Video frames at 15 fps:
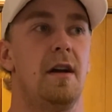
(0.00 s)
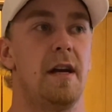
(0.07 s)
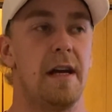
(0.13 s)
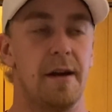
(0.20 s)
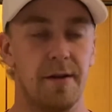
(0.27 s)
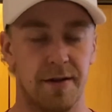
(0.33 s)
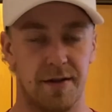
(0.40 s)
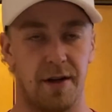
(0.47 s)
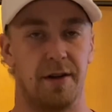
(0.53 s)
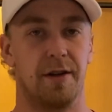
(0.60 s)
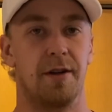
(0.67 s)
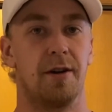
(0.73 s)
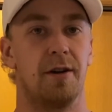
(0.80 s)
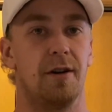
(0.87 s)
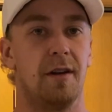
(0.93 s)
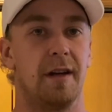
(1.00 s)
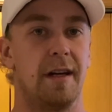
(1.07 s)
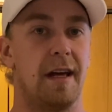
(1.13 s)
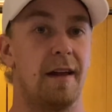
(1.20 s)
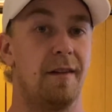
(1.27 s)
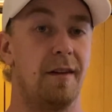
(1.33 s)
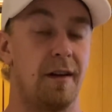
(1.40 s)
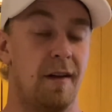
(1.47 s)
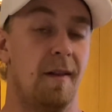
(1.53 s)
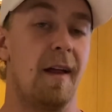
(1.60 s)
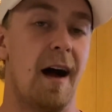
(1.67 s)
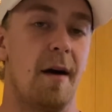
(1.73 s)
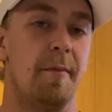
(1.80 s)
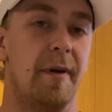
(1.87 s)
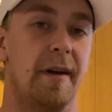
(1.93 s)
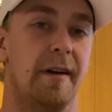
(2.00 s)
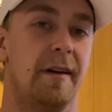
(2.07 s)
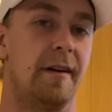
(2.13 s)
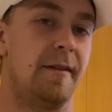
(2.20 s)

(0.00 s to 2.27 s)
it'll start to curl in and look a lot better.